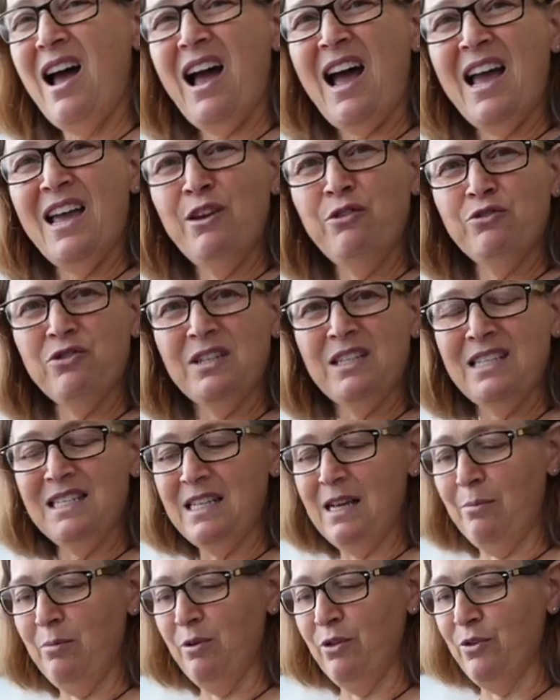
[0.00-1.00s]
I usually
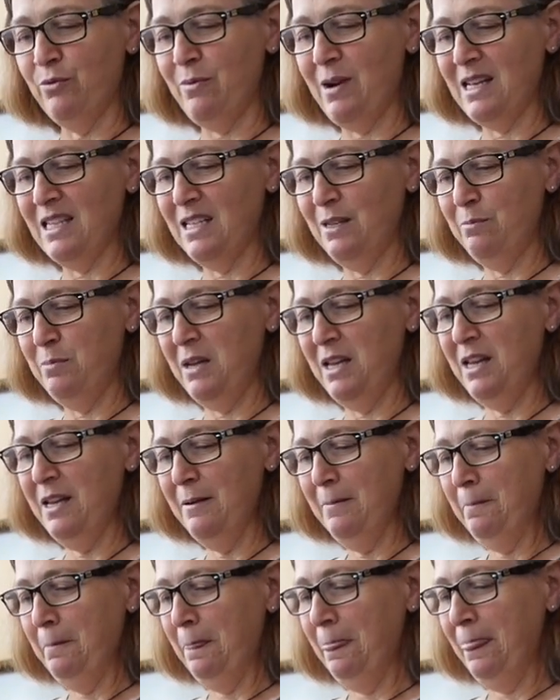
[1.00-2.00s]
double the recipe.